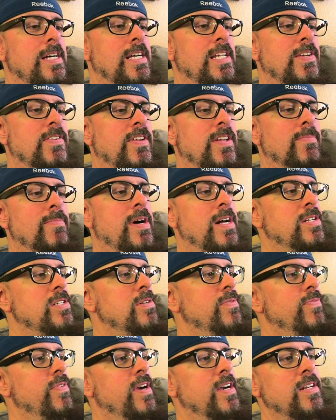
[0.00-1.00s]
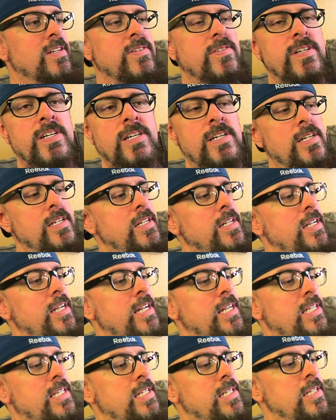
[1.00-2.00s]
It's from the Monster Factory.
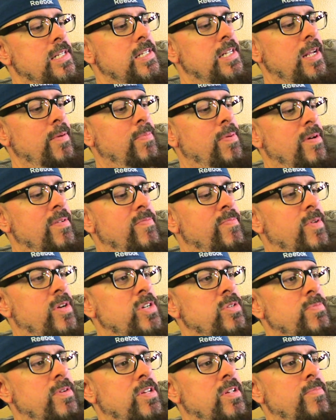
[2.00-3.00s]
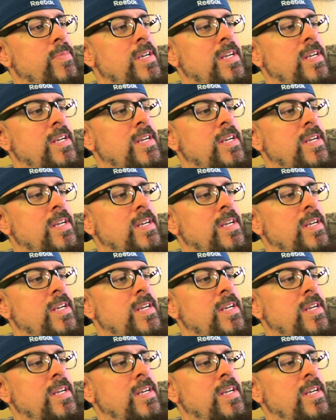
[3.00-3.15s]
It's the Stay Puft Marshmallow